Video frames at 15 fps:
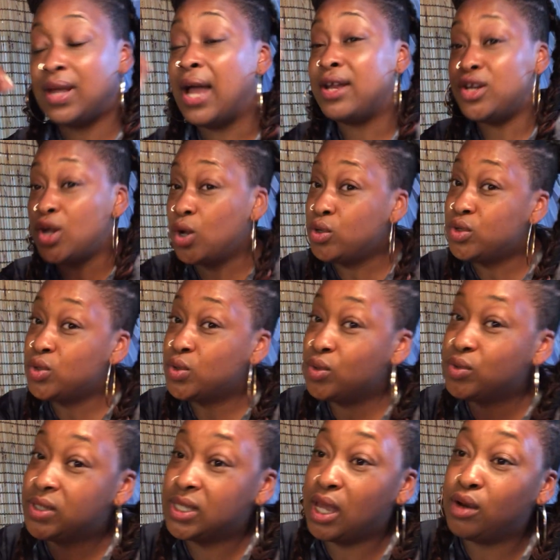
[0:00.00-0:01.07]
I know you
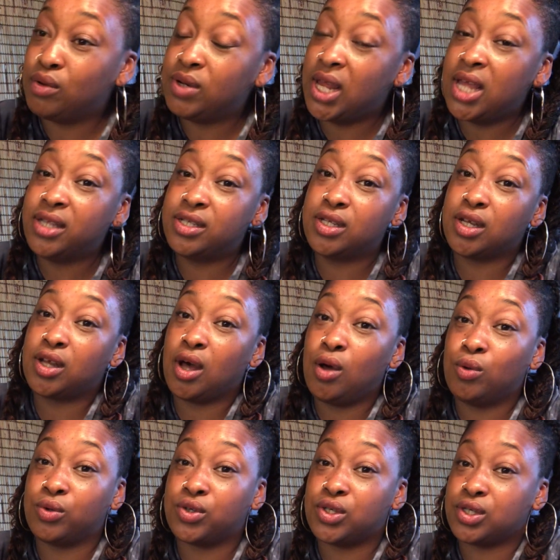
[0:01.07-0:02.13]
you settled into
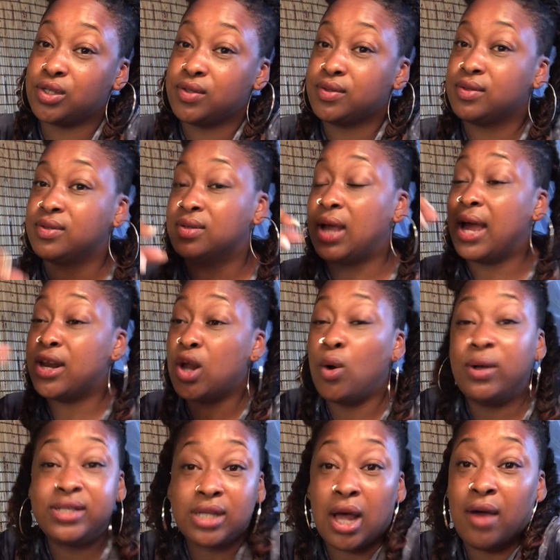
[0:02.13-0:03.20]
coach. I
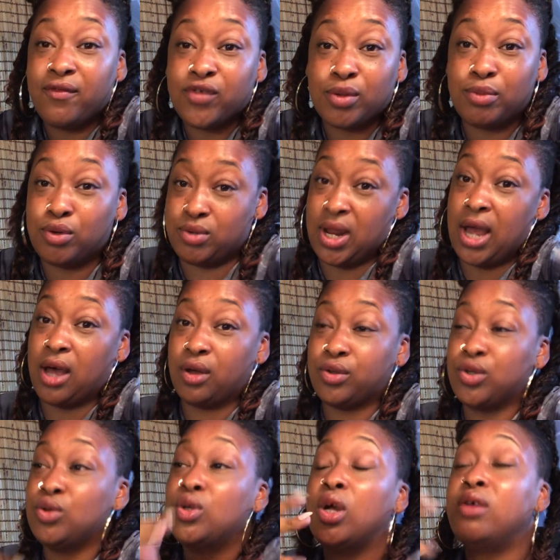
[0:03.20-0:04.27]
know it's comfortable now.
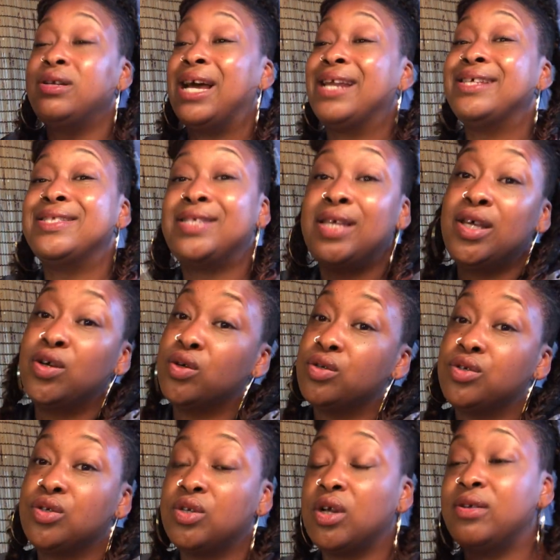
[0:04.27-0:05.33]
You learned how to
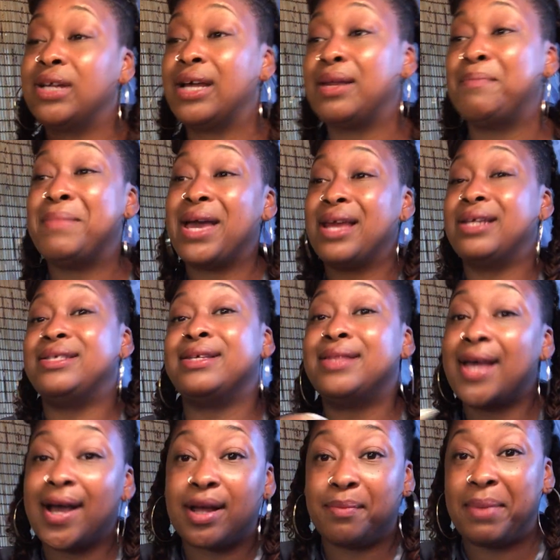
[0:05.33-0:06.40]
deal. You learned how to manage in
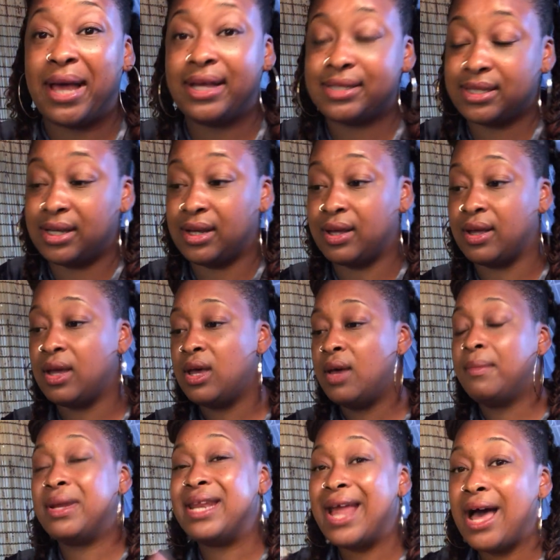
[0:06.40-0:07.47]
that capacity.
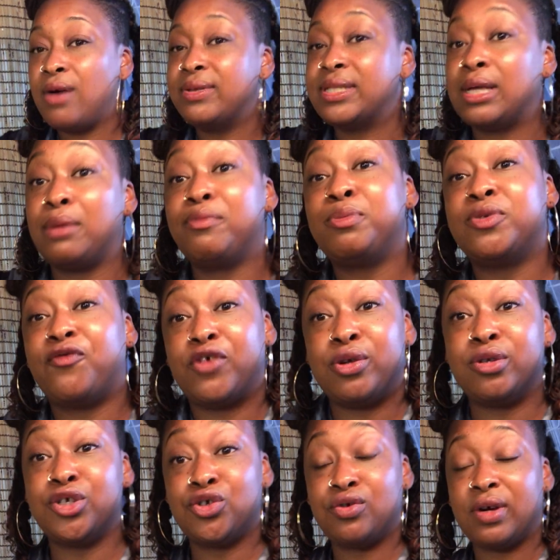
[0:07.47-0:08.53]
But now it's time for
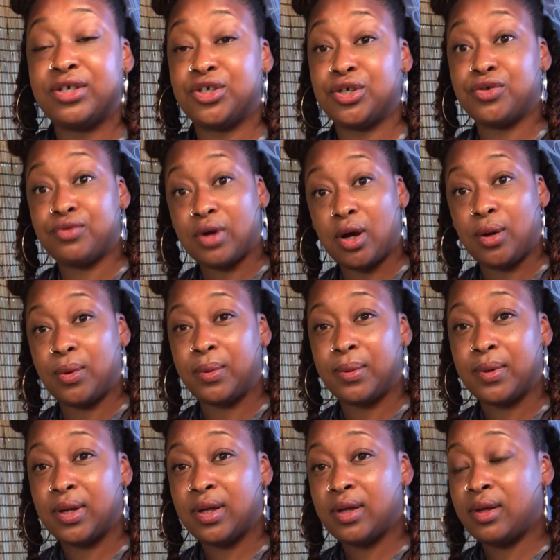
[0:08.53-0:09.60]
you to stretch and grow
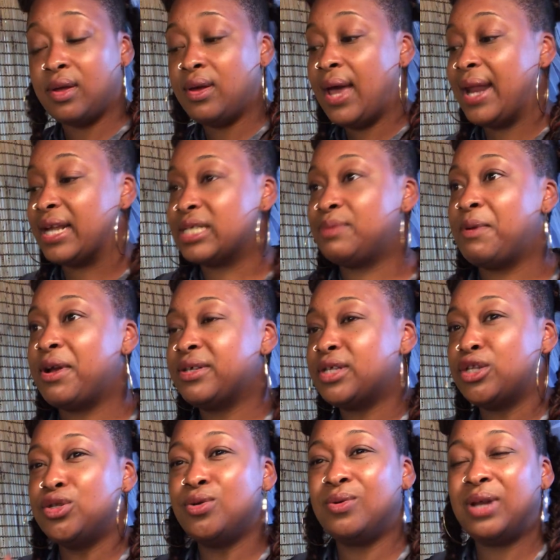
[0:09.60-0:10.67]
and experience
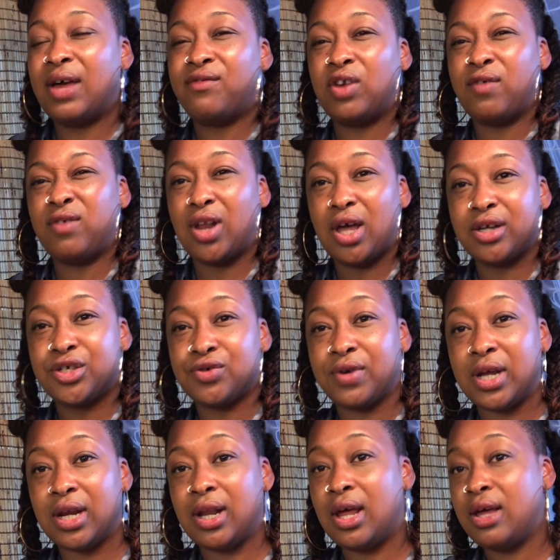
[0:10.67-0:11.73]
a new level of
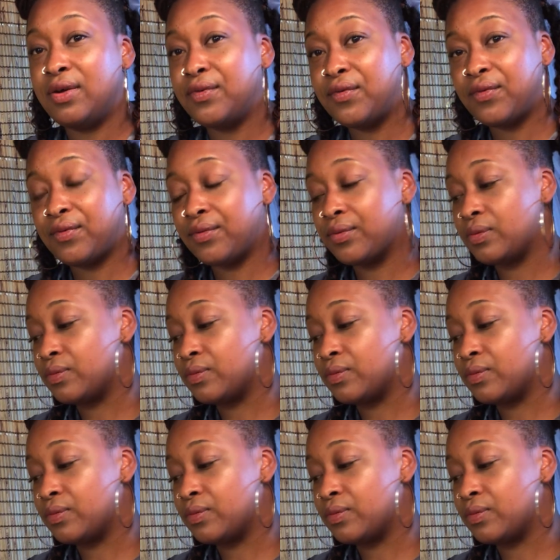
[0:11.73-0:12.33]
luxury and love.